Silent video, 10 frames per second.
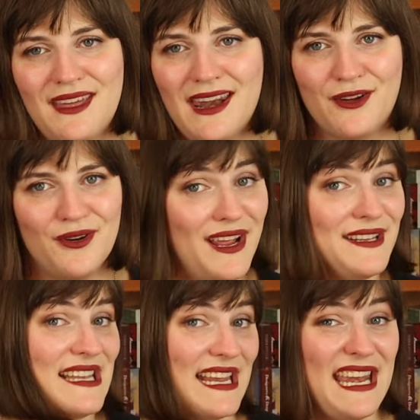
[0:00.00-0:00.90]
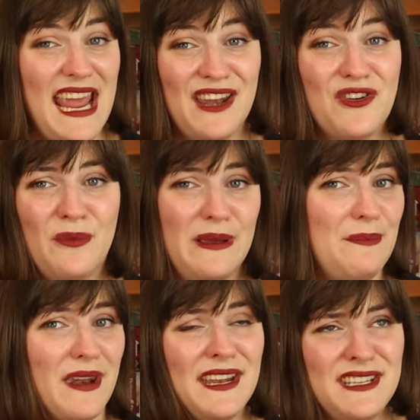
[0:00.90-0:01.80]
that I got a second-hand copy,
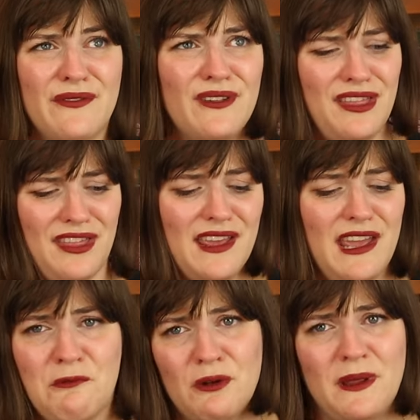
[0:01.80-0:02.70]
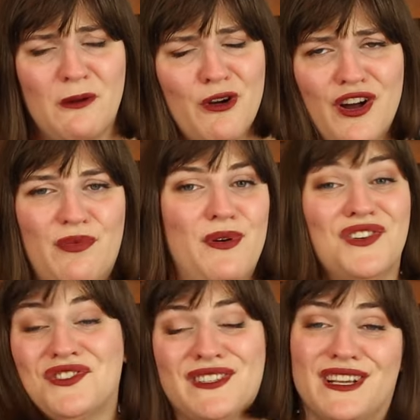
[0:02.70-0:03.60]
but I definitely think it would be worth
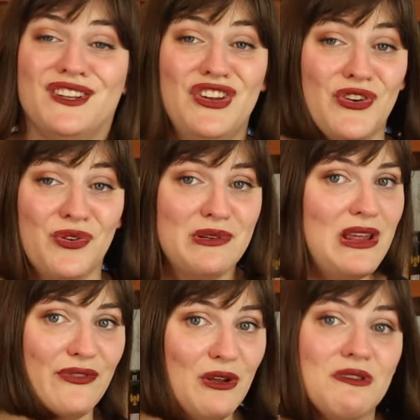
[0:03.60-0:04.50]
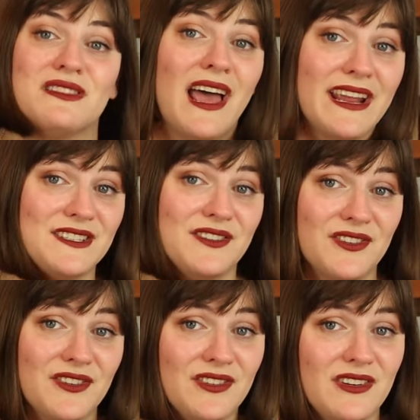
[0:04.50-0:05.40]
purchasing new if you would like
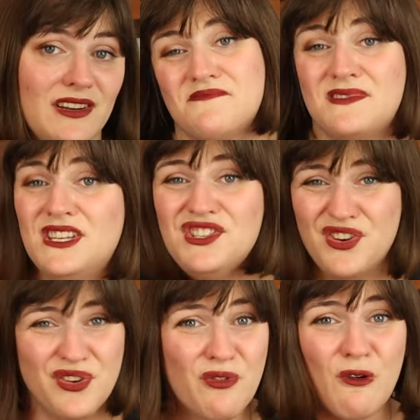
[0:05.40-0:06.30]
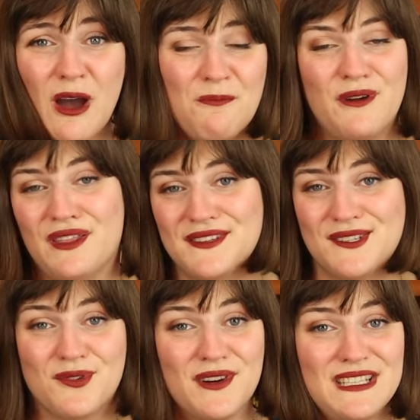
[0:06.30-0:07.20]
to. Did you grow up with
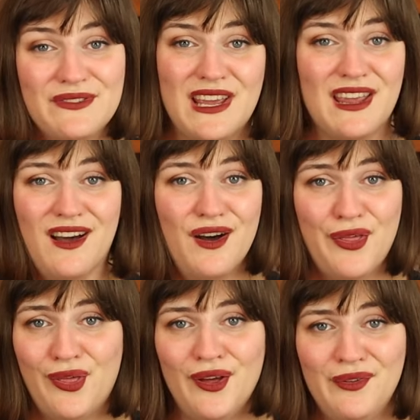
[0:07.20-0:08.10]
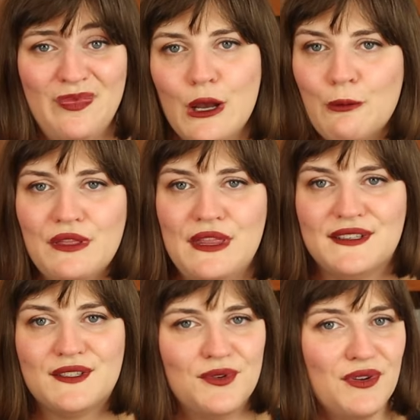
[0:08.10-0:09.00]
stories of King Arthur? Would
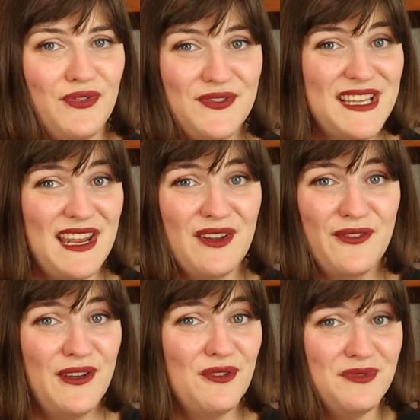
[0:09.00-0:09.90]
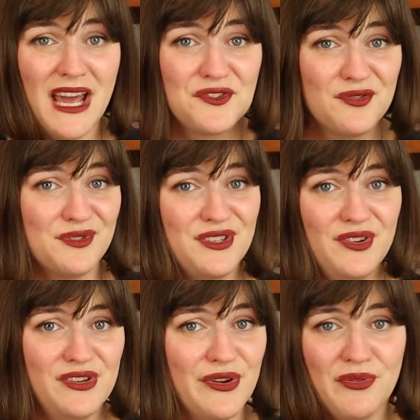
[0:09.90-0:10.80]
this sort of setting feel natural to
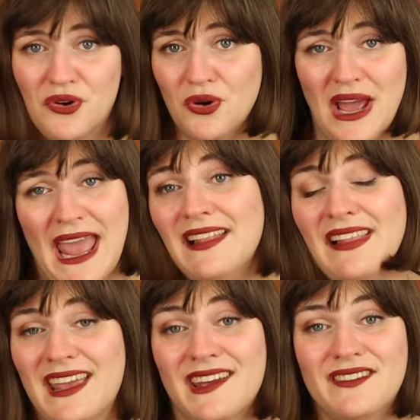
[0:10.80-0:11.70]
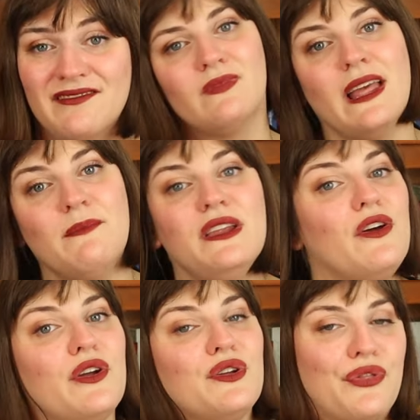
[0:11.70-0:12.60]
you or alien? Let me
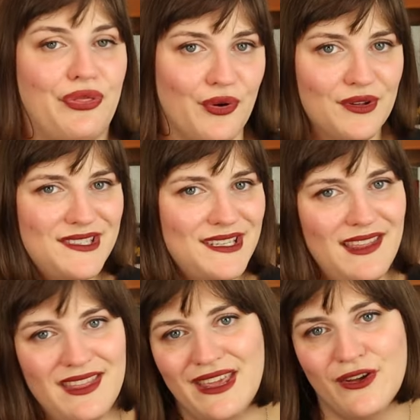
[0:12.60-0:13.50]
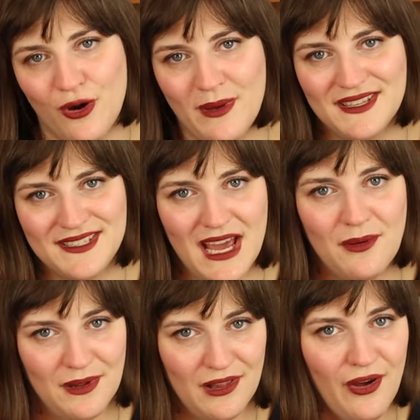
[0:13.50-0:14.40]
know your thoughts in the comments
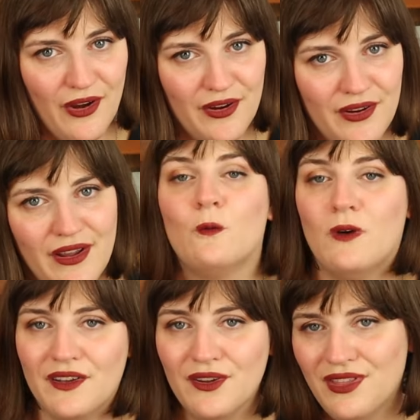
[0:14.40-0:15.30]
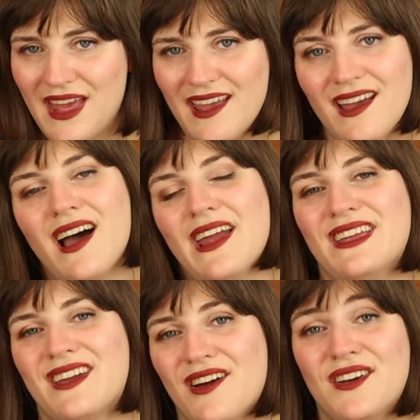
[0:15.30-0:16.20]
down below. While you're there, I
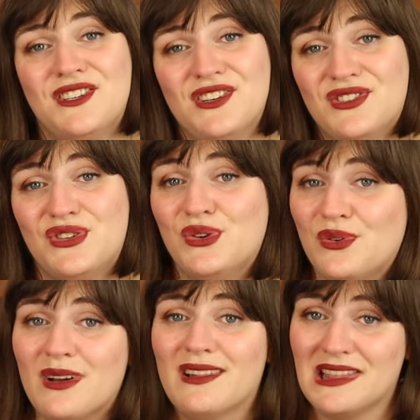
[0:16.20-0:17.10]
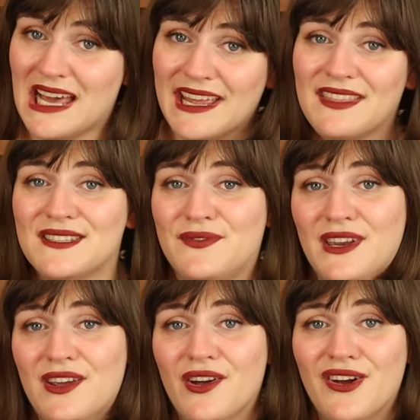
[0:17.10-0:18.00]
encourage you to like this
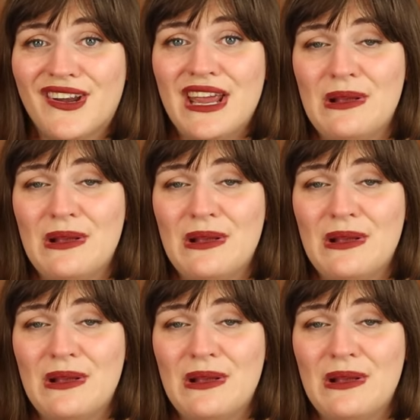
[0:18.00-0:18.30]
video.